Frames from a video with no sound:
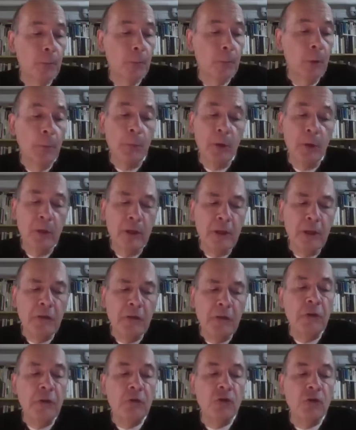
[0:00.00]
but it
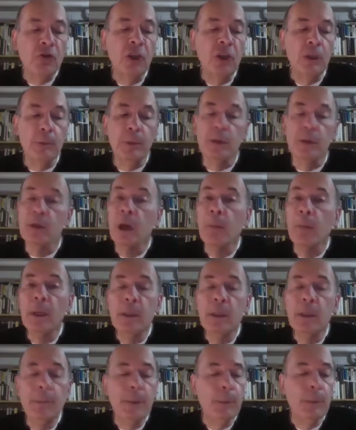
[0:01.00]
isn't cheap and not
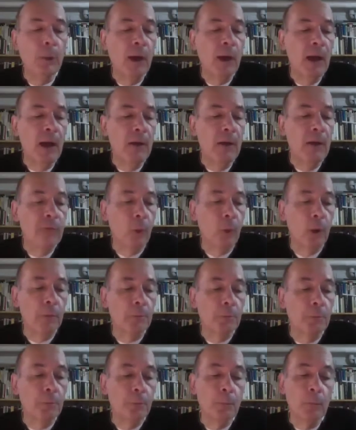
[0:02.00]
many people have
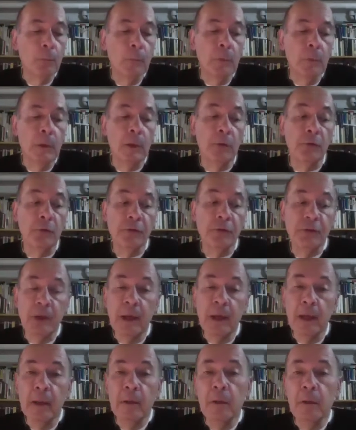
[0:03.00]
one.
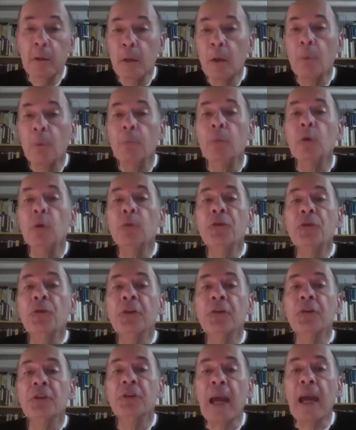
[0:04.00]
Instead, music
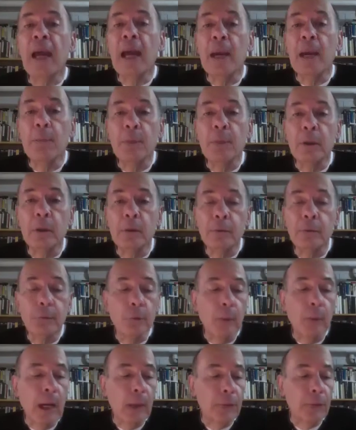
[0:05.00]
is ambient
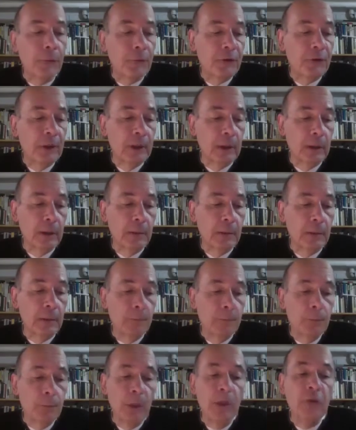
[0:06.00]
throughout the city.
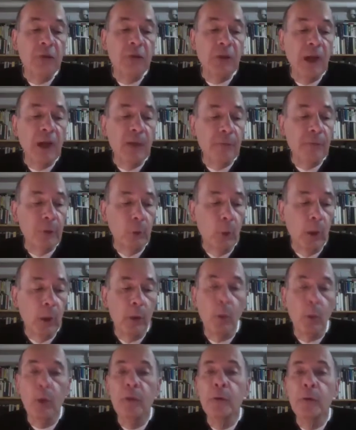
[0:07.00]
It is everywhere,
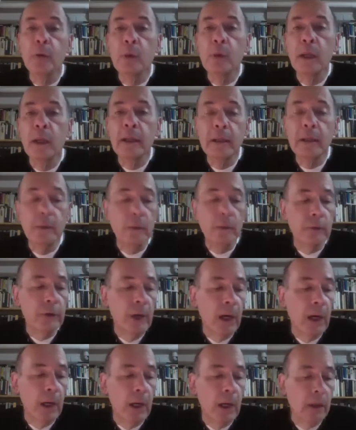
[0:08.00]
whether you like it or
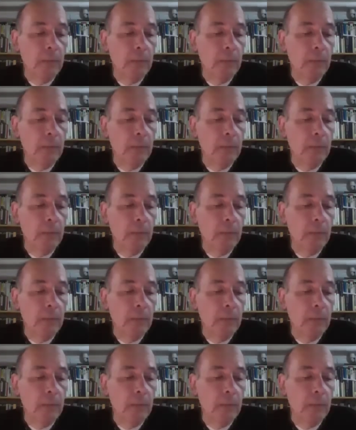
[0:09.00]
not.